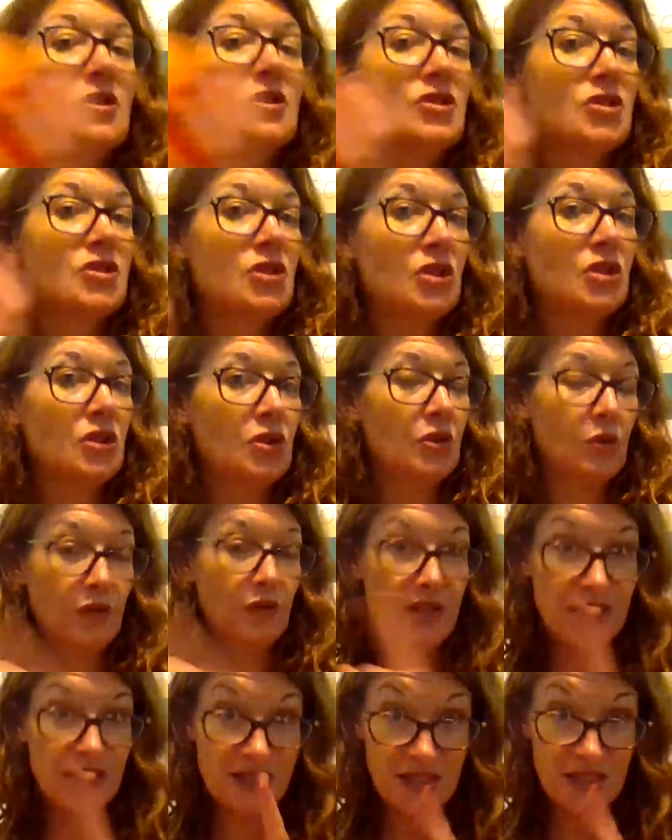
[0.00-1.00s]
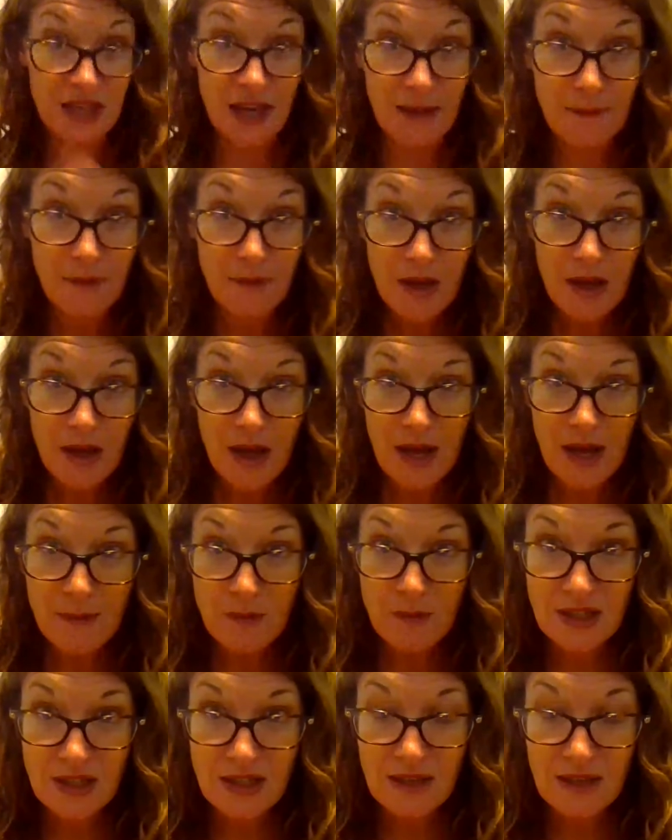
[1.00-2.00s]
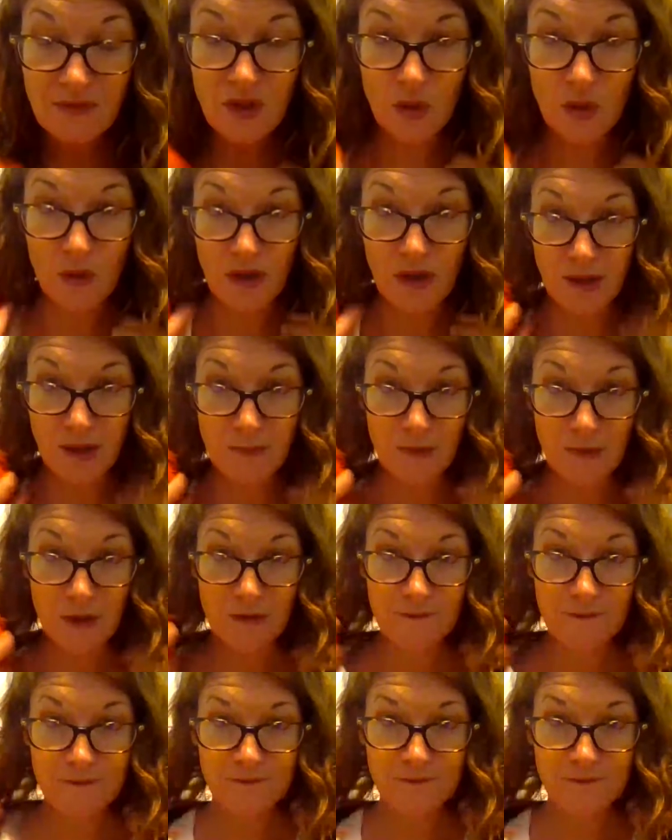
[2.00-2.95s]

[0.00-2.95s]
2. This time I'm going to give you a number